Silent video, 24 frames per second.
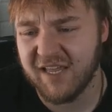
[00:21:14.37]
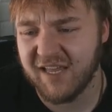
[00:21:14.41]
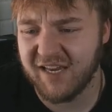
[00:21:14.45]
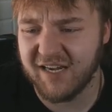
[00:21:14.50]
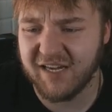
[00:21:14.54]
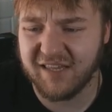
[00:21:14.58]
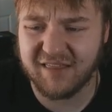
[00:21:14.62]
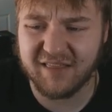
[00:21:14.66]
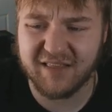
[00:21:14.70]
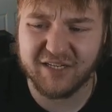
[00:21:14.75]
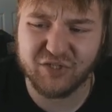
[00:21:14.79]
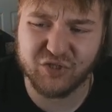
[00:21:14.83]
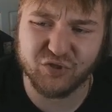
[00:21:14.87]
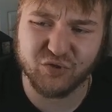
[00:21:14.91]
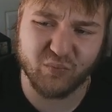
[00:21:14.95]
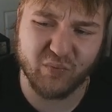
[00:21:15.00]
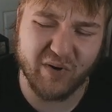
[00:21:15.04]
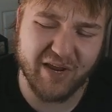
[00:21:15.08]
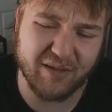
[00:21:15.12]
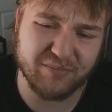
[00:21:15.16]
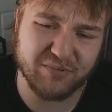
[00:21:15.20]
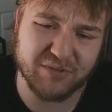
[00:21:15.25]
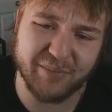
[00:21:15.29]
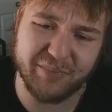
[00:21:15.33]
anything that just
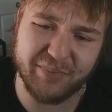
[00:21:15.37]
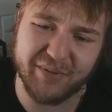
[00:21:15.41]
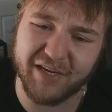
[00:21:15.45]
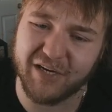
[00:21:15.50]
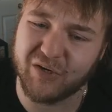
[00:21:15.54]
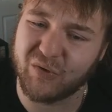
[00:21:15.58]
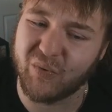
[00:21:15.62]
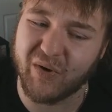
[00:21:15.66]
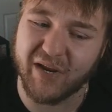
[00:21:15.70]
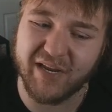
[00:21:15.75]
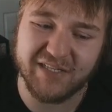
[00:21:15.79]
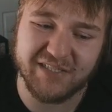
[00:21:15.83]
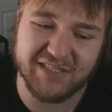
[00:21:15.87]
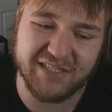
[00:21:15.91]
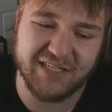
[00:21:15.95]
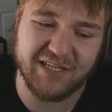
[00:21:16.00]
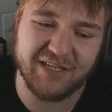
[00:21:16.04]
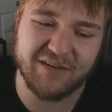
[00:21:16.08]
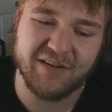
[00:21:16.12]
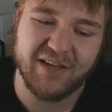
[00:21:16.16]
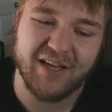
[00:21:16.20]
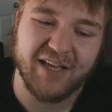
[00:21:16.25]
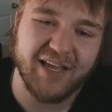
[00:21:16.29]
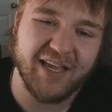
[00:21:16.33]
ramps up like
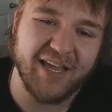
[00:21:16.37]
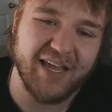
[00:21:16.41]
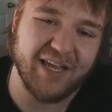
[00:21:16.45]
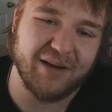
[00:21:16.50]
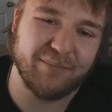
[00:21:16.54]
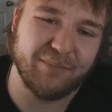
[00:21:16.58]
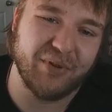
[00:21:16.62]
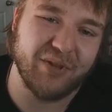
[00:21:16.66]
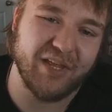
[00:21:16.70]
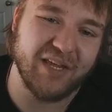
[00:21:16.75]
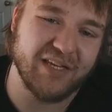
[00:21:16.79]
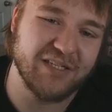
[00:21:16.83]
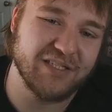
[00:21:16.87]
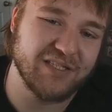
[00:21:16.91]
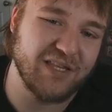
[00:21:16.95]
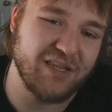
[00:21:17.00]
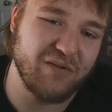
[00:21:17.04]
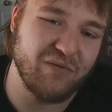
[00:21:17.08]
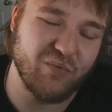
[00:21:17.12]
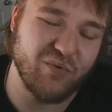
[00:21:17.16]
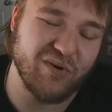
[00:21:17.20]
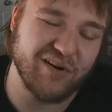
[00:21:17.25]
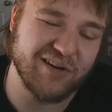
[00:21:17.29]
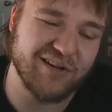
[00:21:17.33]
crazy and plays
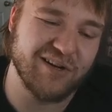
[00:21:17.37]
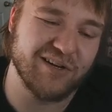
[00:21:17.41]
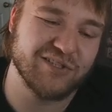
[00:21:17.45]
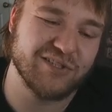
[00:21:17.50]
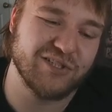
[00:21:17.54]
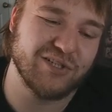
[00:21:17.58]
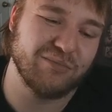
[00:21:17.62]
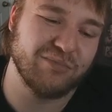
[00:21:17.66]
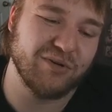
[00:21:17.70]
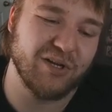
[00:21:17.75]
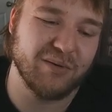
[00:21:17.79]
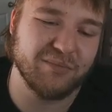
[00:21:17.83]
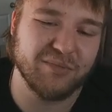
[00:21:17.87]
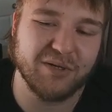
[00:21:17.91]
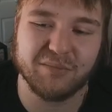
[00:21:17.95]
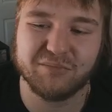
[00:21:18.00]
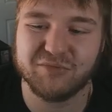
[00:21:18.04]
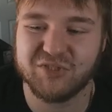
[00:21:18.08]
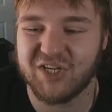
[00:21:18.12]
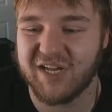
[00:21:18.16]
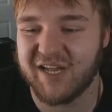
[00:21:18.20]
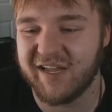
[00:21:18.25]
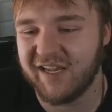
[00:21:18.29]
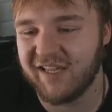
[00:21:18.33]
the 1-cost Gum Gum
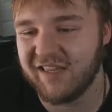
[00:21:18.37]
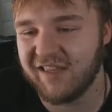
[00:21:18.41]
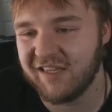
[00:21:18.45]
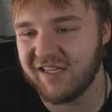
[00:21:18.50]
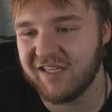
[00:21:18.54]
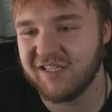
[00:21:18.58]
Giant.